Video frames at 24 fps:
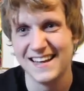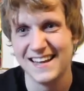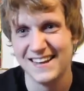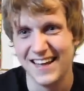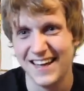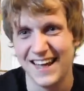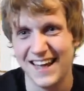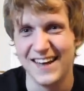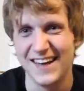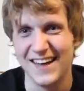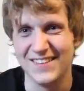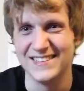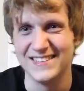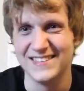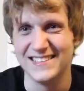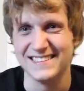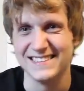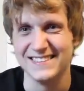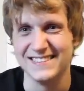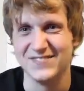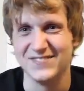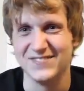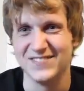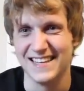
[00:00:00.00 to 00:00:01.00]
Obviously,
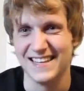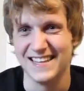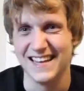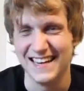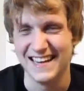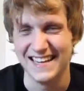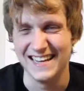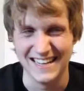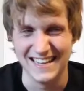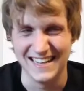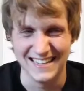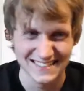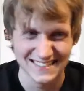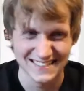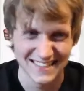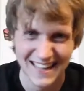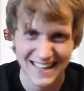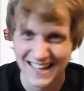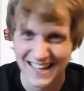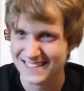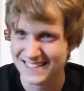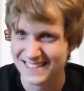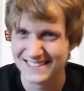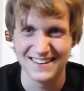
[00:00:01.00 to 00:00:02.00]
yes,
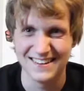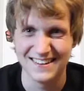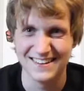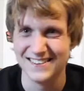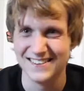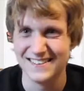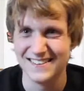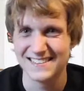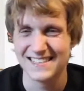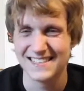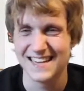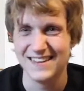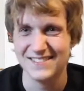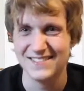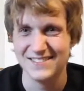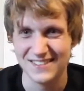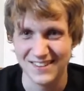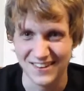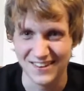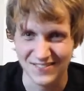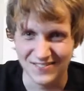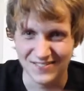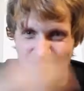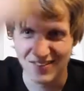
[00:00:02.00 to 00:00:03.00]
that's what all these games are,
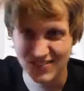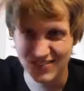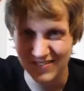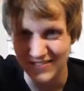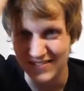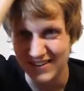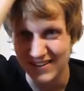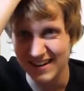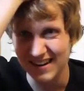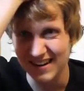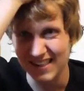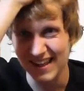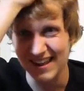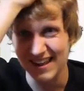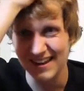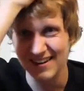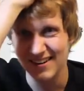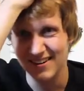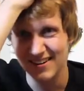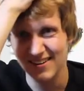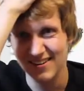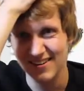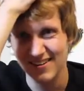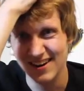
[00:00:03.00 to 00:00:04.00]
if you haven't figured that out
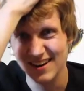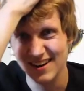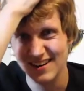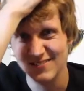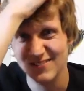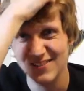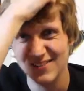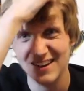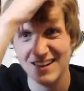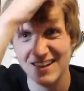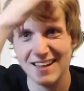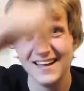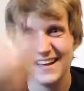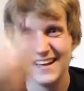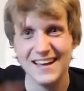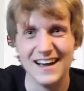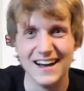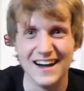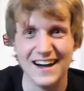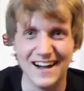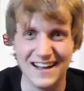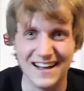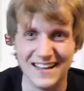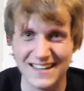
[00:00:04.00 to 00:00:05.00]
already. But
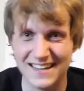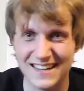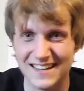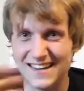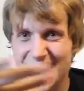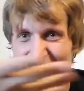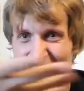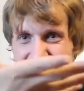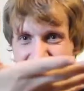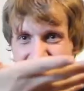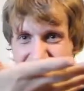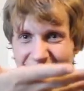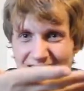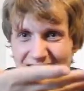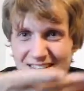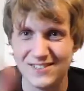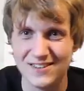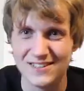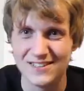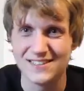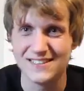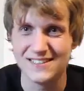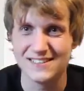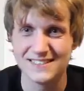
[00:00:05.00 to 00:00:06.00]
Gunnak, which
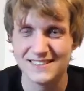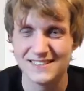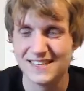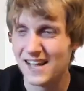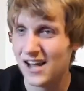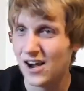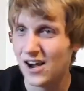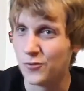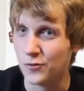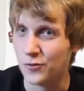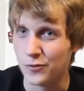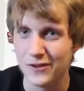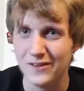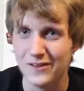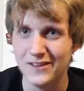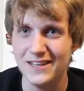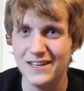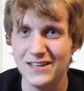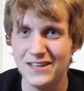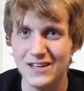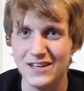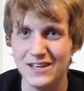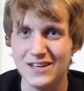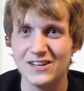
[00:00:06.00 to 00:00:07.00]
is a really
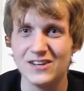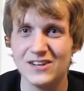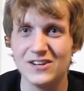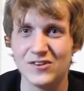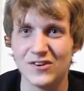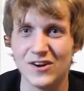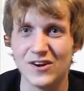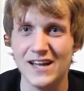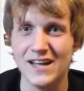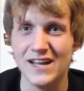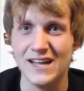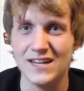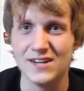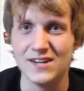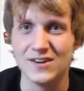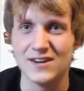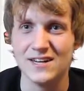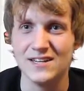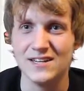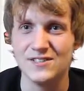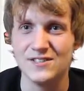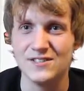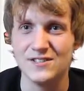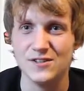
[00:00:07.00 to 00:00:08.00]
great
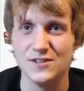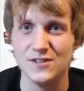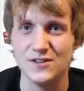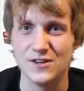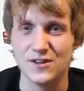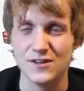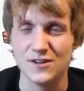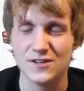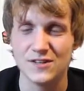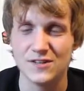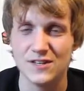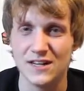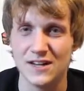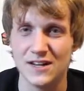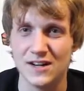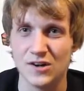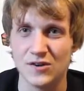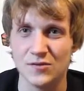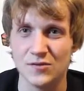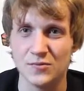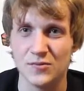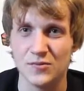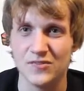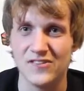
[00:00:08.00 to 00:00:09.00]
shooter here,
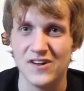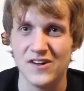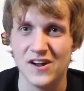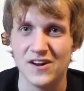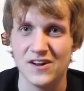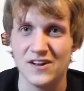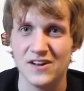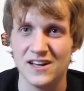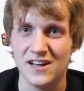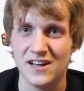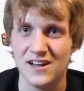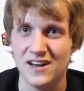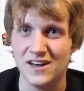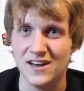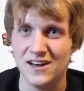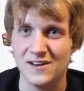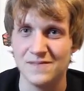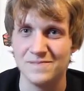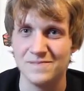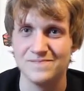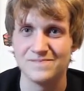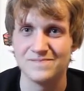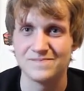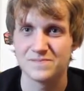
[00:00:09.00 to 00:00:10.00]
very
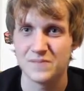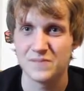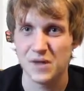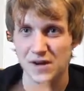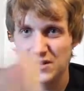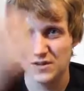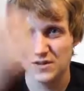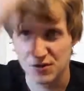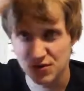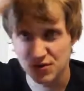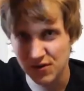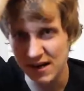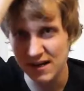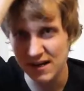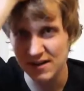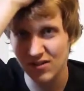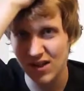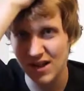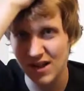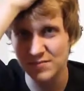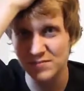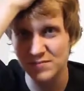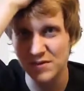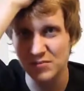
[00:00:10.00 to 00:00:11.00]
underrated. A lot of
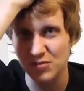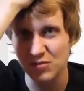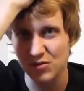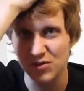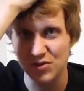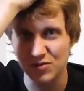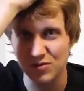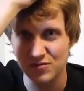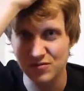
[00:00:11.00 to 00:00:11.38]
people are